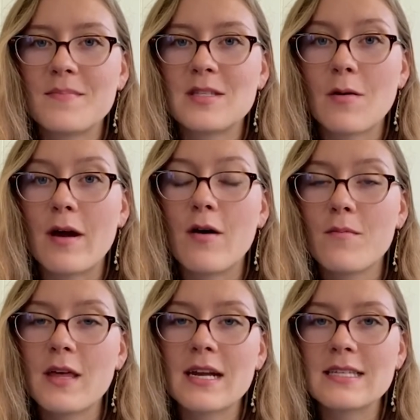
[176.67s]
So I
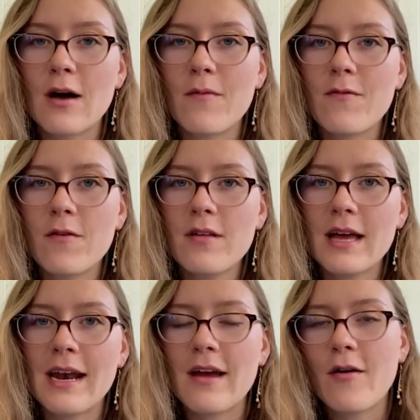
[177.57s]
hope that is helpful,
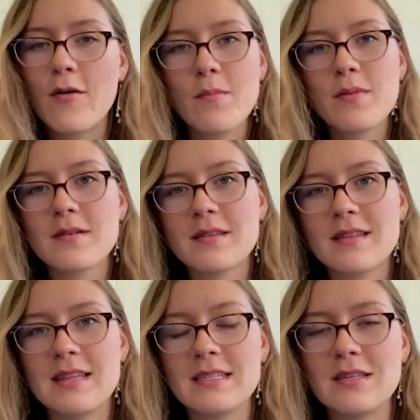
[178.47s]
and I hope
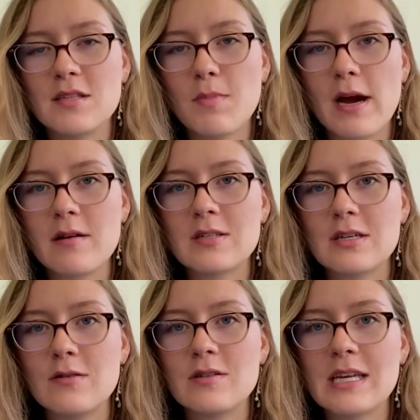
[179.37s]
this inspires
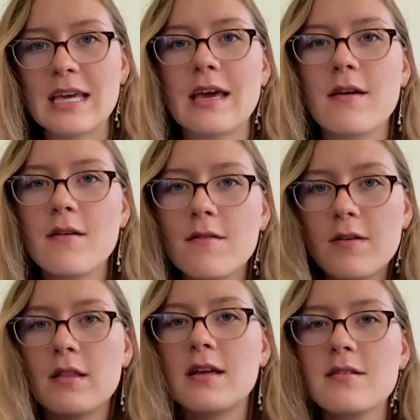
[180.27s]
you to give
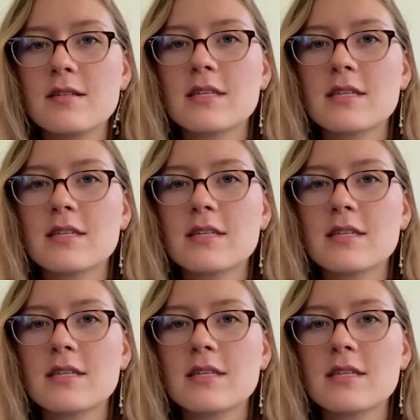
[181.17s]
a little